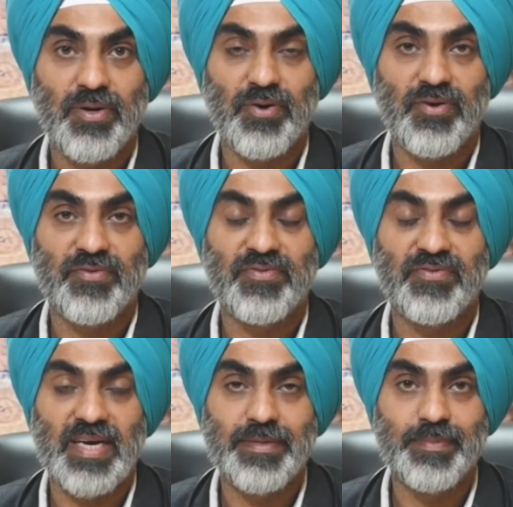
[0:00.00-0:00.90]
of
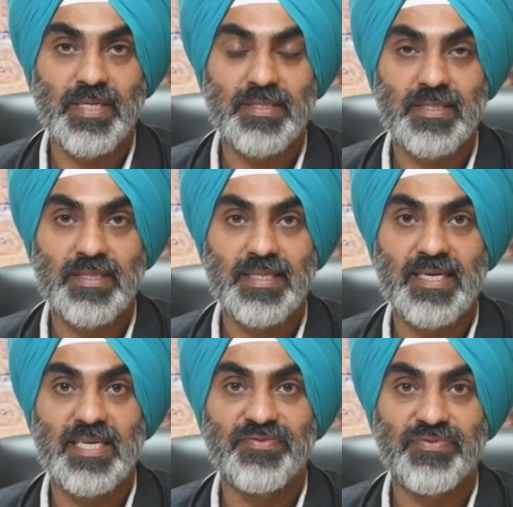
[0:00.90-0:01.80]
fibers,
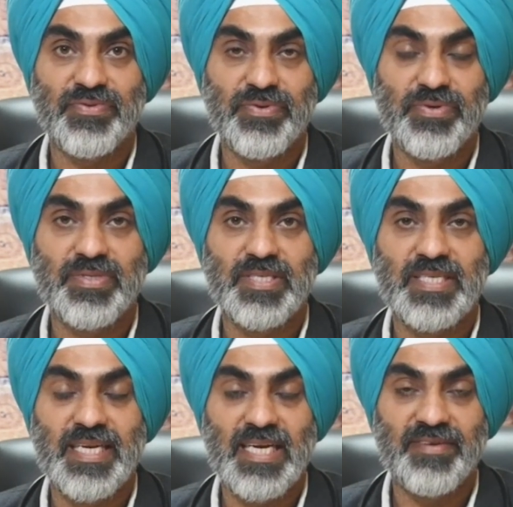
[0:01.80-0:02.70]
that is fruits,
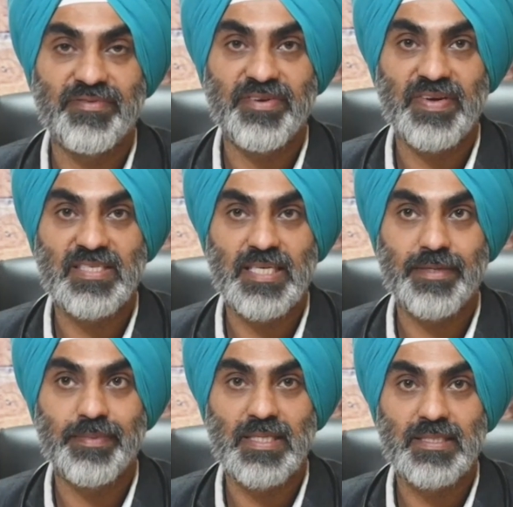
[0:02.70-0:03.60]
green leafy
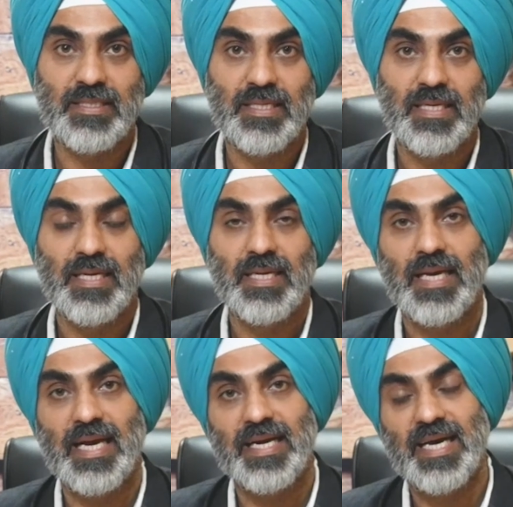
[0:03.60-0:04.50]
vegetables,
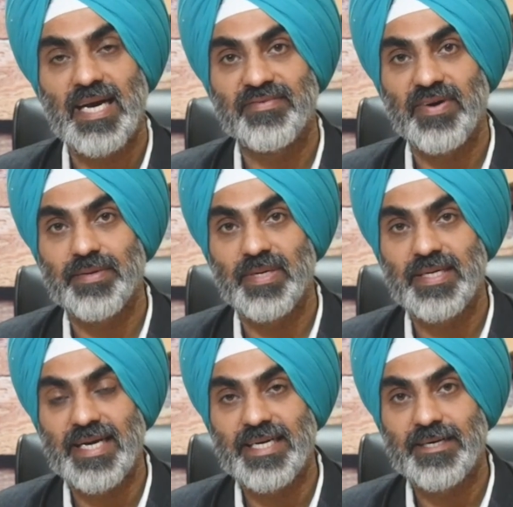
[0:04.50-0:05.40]
and high fiber
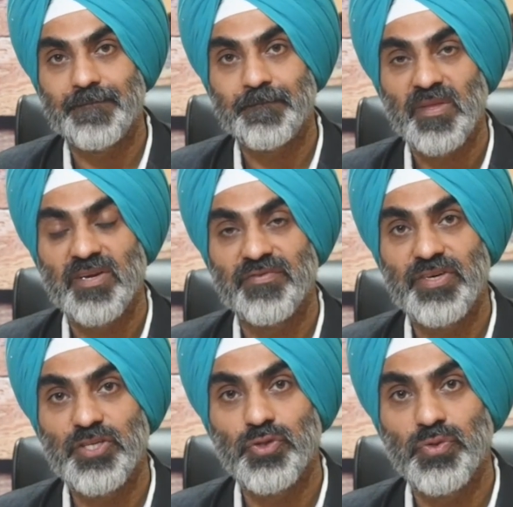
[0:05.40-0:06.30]
diet.
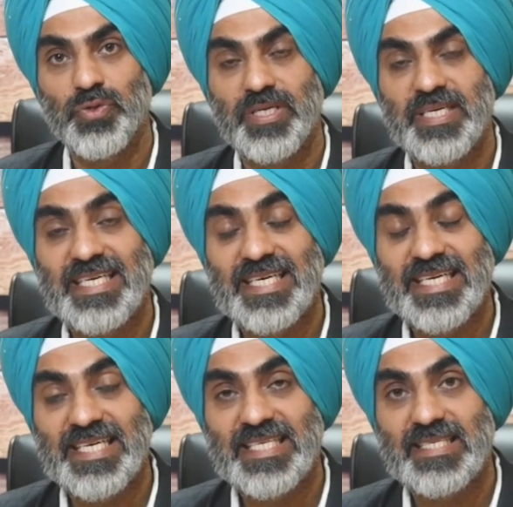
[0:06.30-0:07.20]
We should
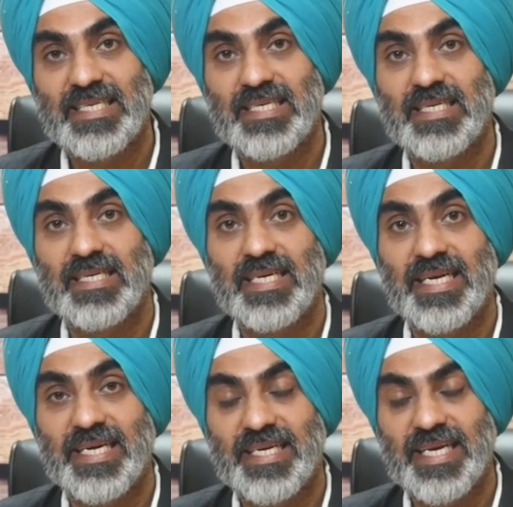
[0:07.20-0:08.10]
decrease
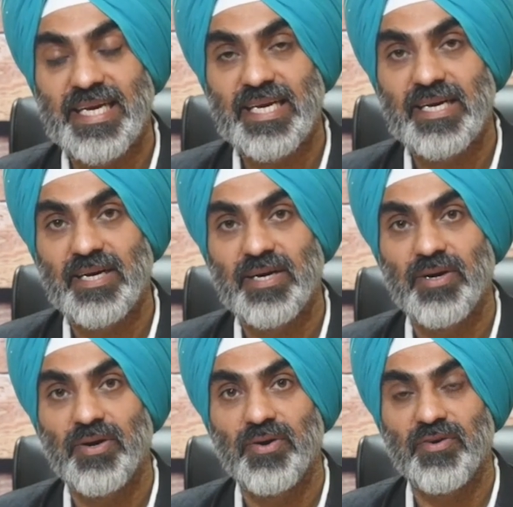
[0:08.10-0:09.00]
intake
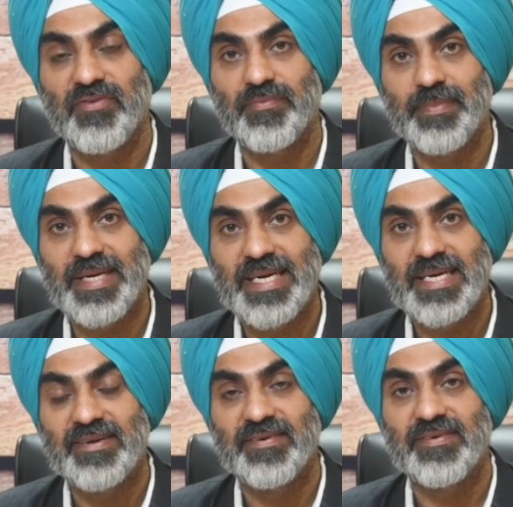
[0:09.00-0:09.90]
of meat,